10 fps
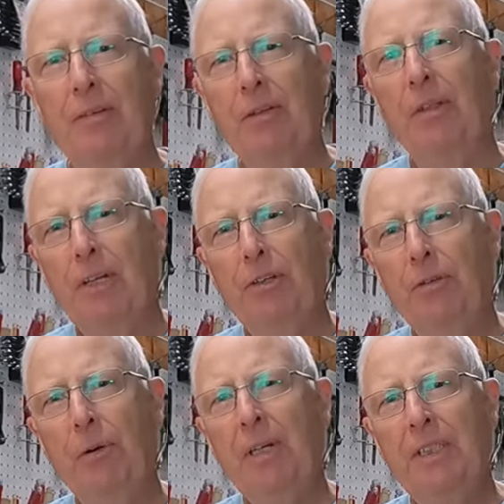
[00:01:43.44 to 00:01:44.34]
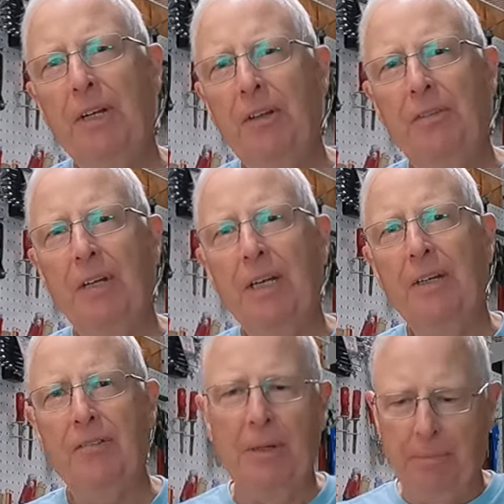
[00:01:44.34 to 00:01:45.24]
So the construction of this
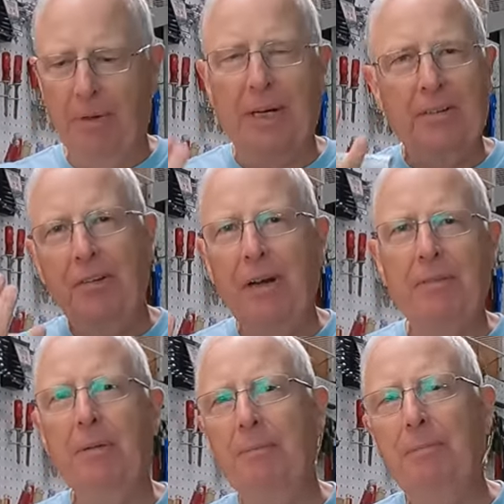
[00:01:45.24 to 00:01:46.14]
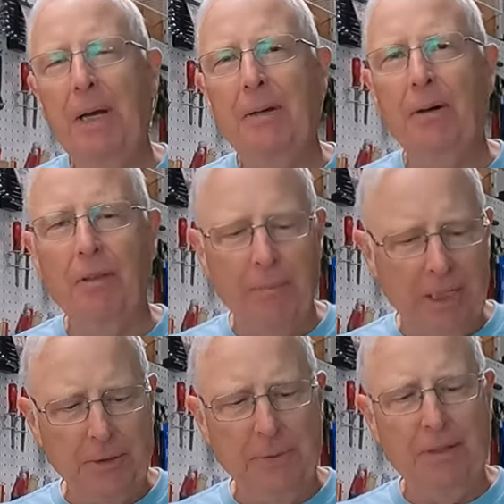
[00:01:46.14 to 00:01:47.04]
thing is simple, and I still have to make all the
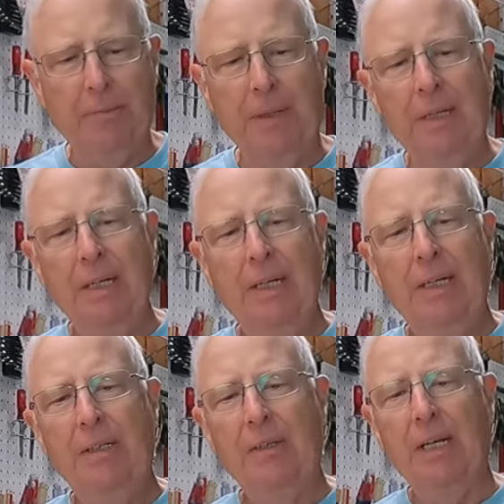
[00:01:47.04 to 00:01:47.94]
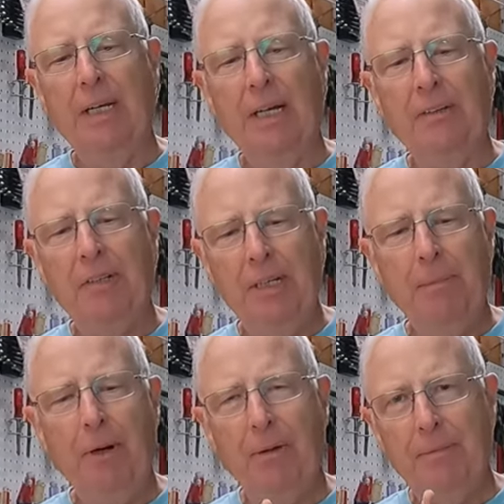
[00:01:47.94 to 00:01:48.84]
measurements, but you're gonna get a
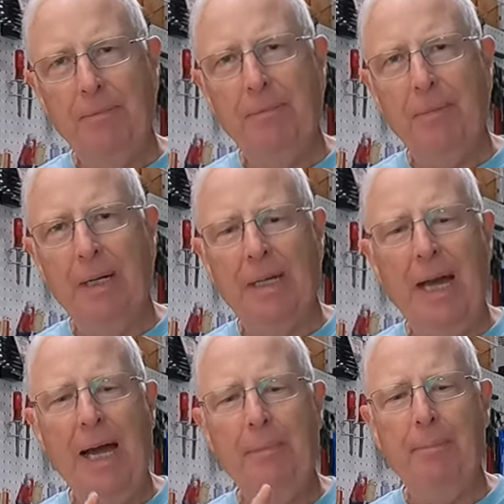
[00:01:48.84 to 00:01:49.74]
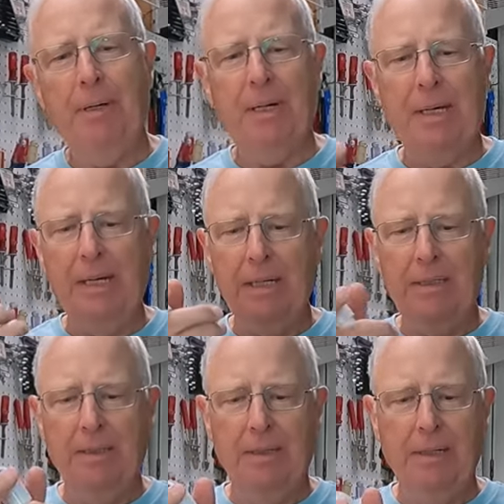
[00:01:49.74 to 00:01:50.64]
T-bolt, a cap, a
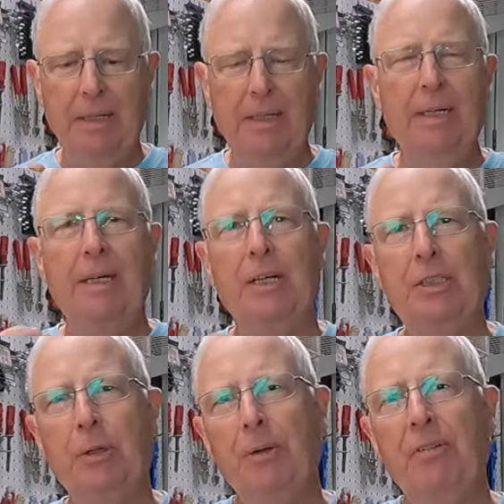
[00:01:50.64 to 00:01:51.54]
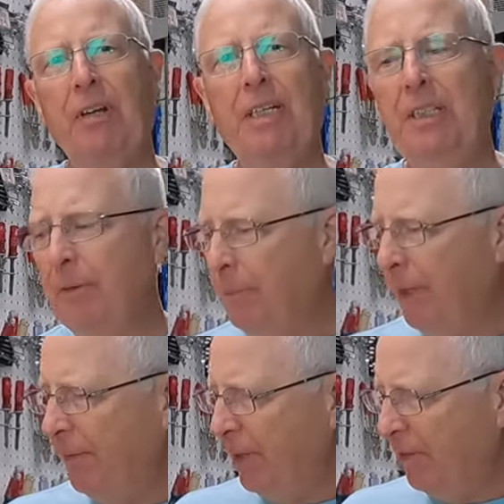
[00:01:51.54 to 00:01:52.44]
connector, a short section of
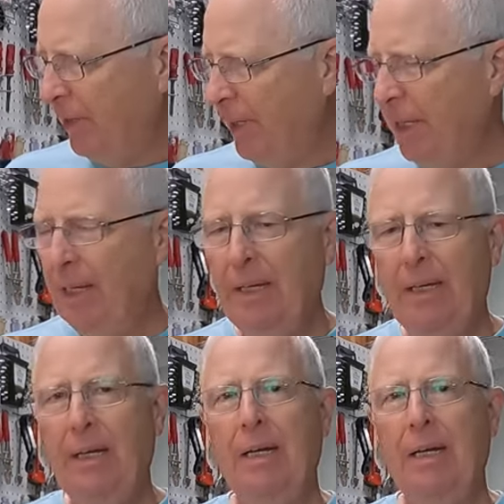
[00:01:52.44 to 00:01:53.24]
PVC,